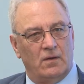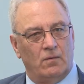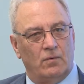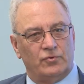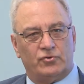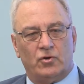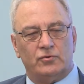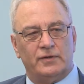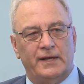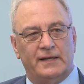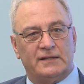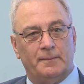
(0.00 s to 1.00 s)
Well,
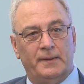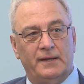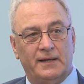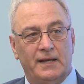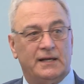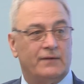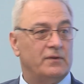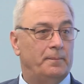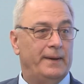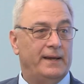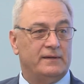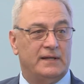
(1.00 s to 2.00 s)
certainly at the beginning of the
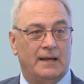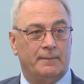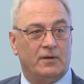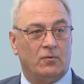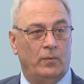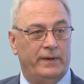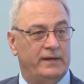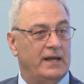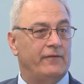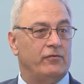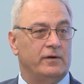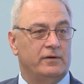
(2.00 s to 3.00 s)
pandemic, we
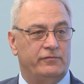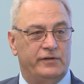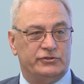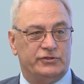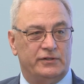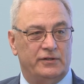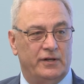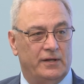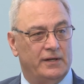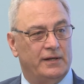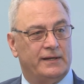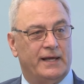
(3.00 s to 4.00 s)
never envisioned
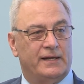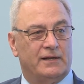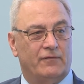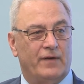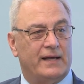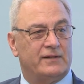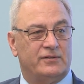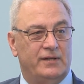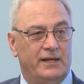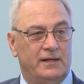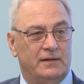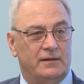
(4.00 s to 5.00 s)
getting a
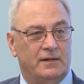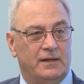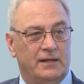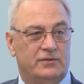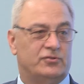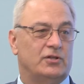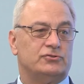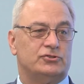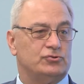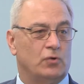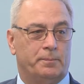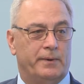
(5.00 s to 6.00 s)
vaccine in such a
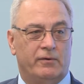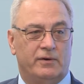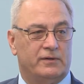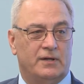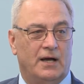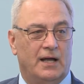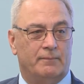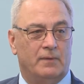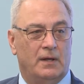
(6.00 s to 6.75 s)
short period of time.